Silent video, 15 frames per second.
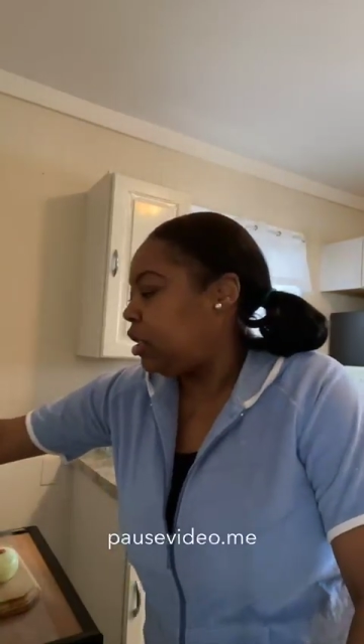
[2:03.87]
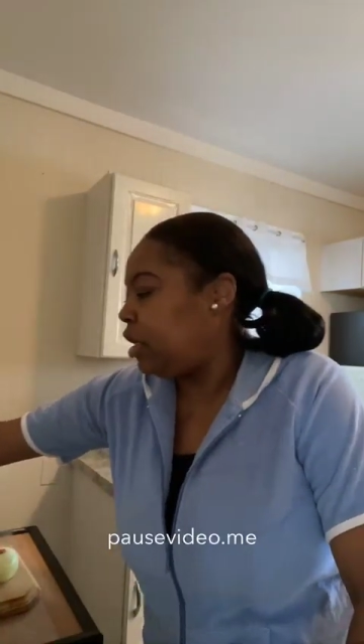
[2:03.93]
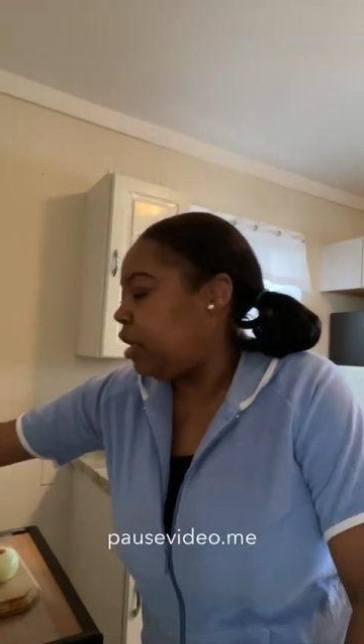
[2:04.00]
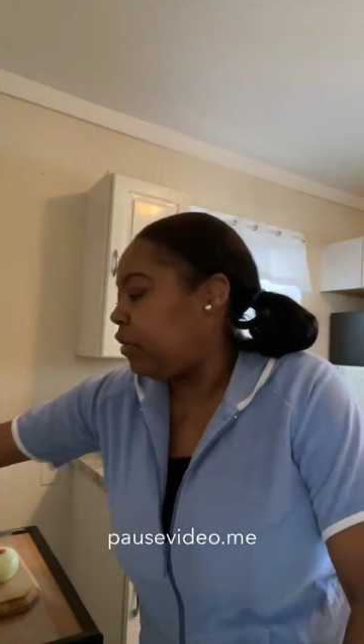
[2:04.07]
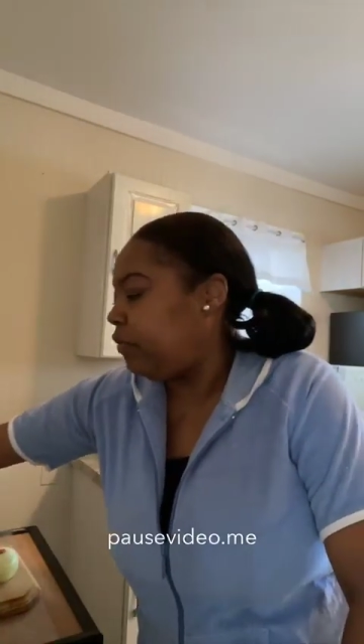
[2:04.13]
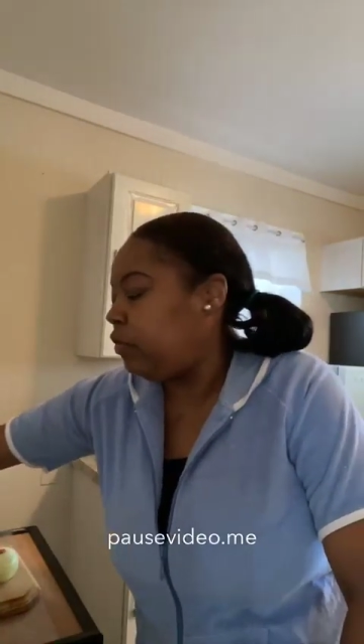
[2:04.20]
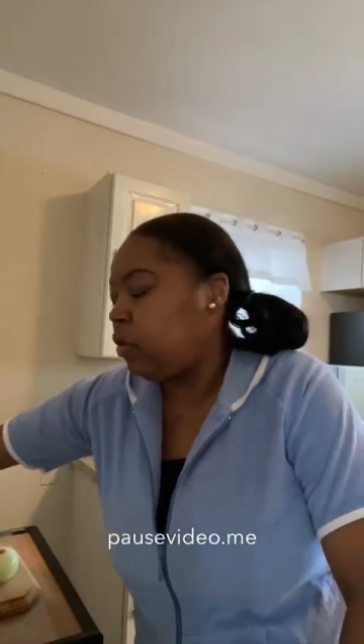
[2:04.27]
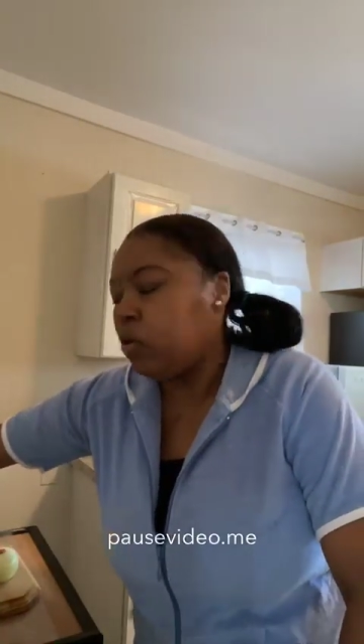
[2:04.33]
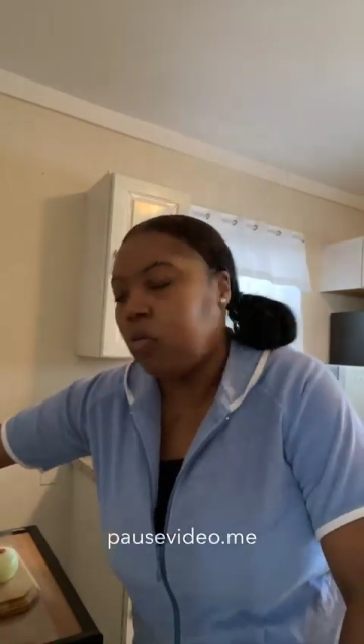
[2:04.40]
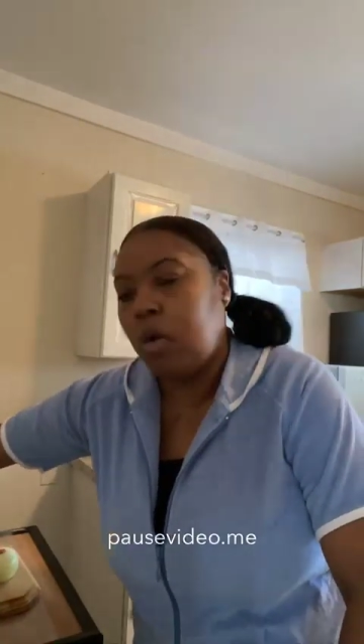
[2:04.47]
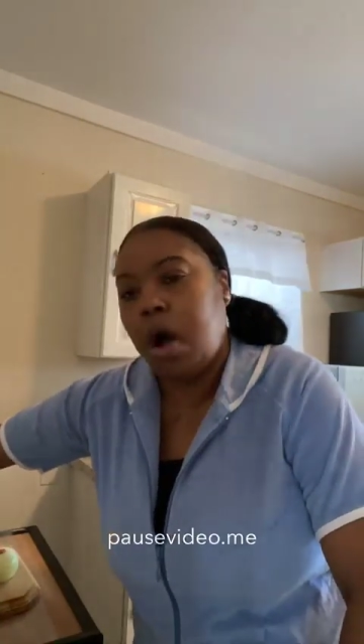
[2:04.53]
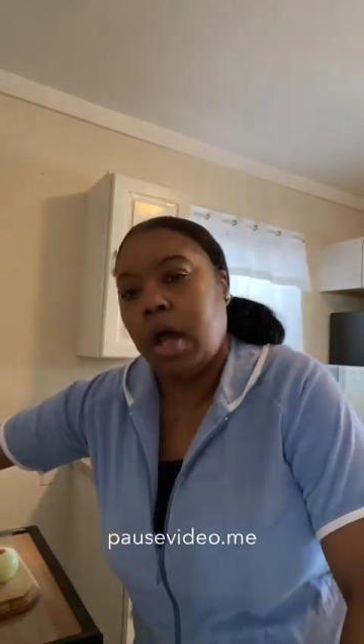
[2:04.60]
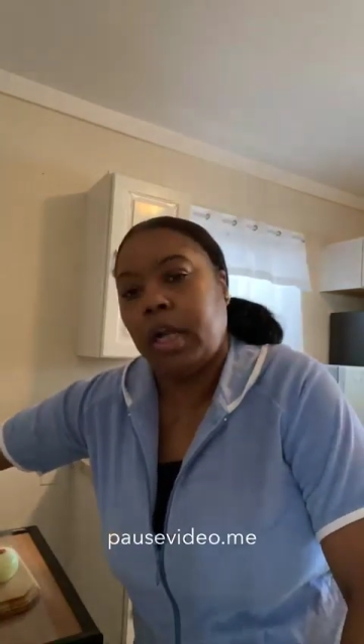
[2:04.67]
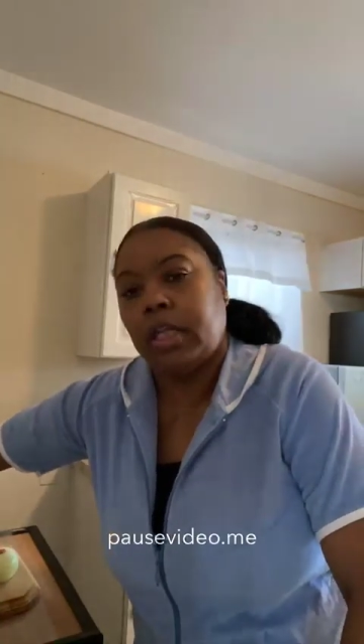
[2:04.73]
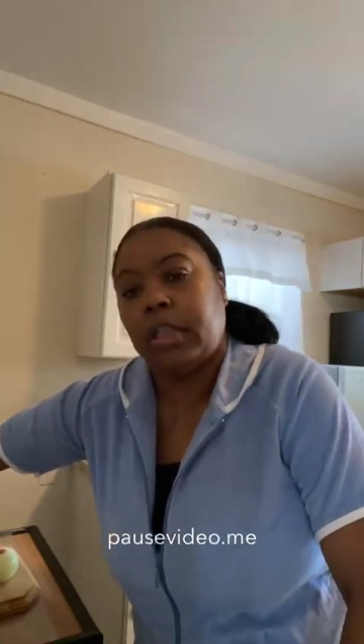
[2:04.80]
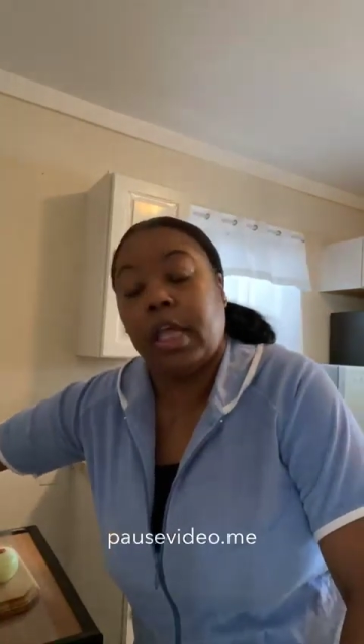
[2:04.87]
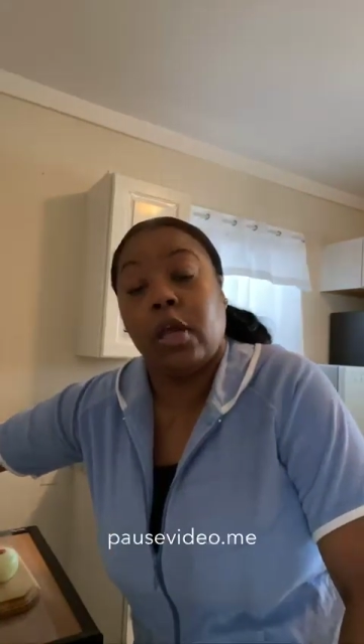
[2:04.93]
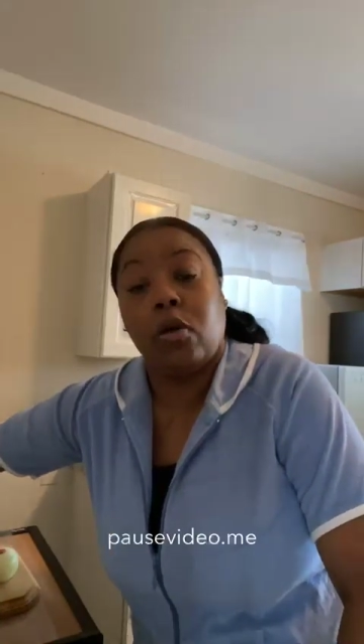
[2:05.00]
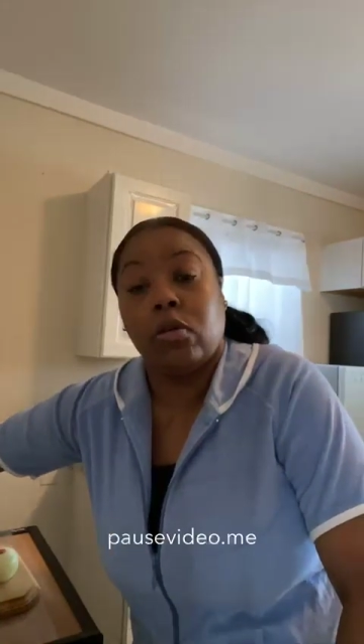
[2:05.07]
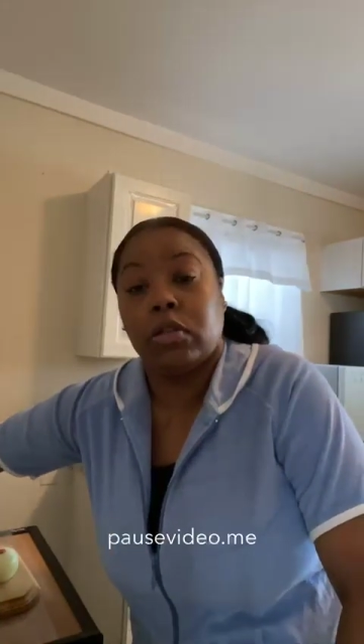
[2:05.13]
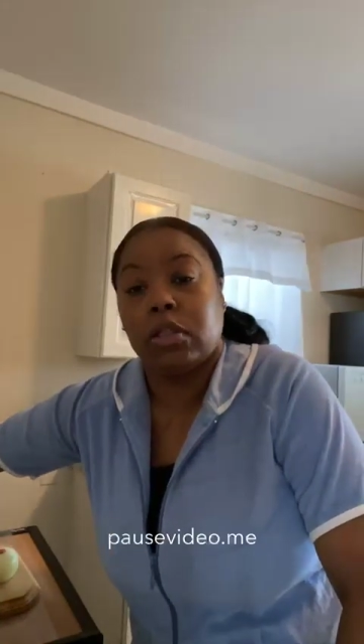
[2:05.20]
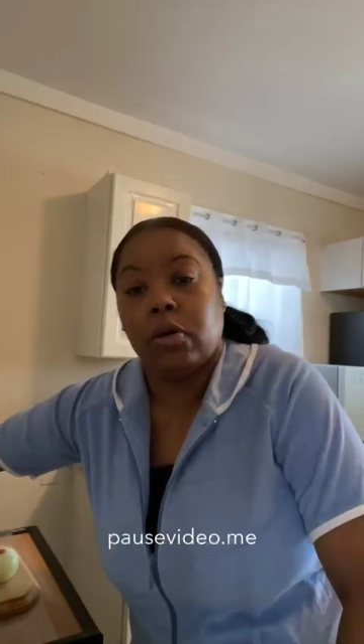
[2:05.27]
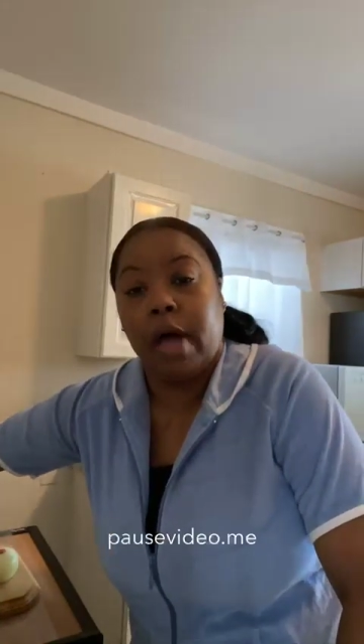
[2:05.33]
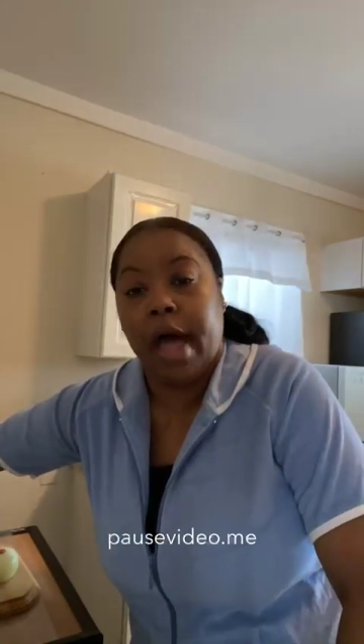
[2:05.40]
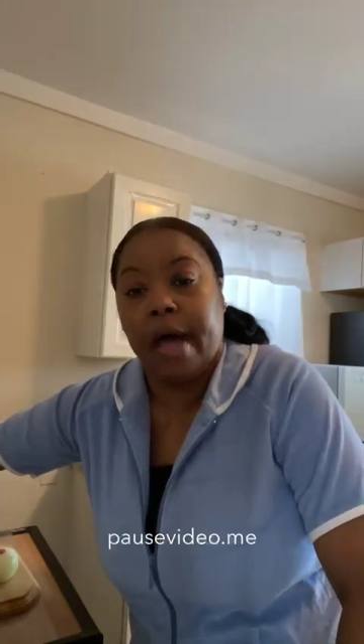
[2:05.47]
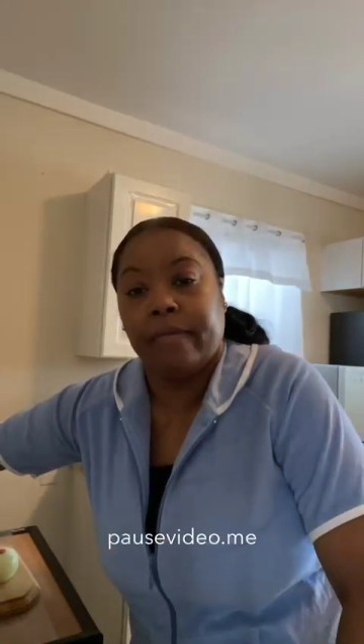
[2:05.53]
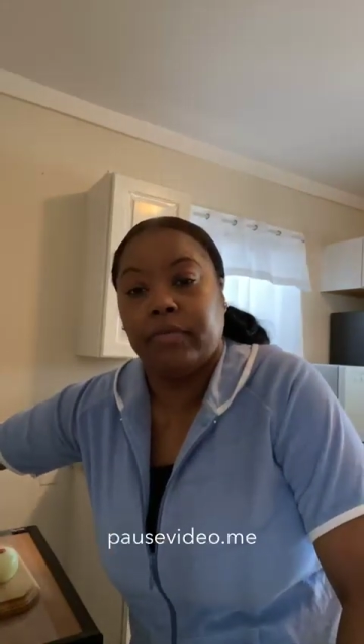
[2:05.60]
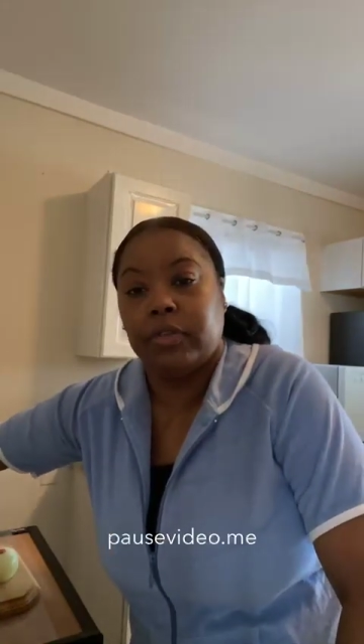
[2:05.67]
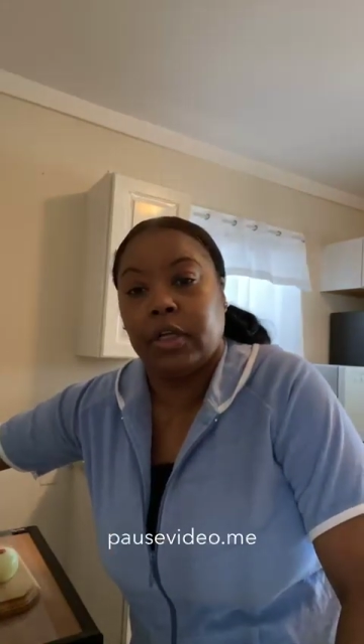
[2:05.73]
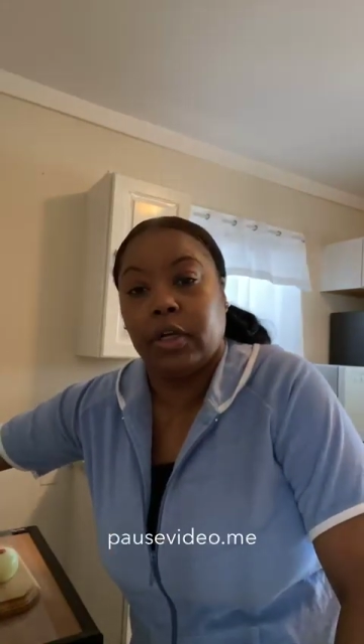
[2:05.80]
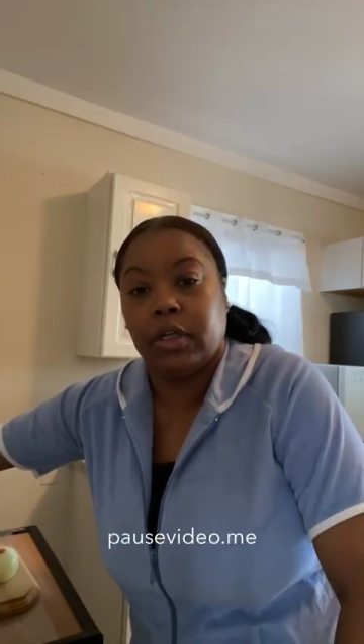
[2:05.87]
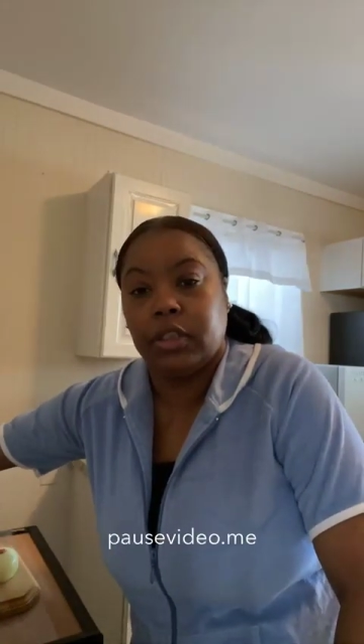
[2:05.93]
if you want it. They also have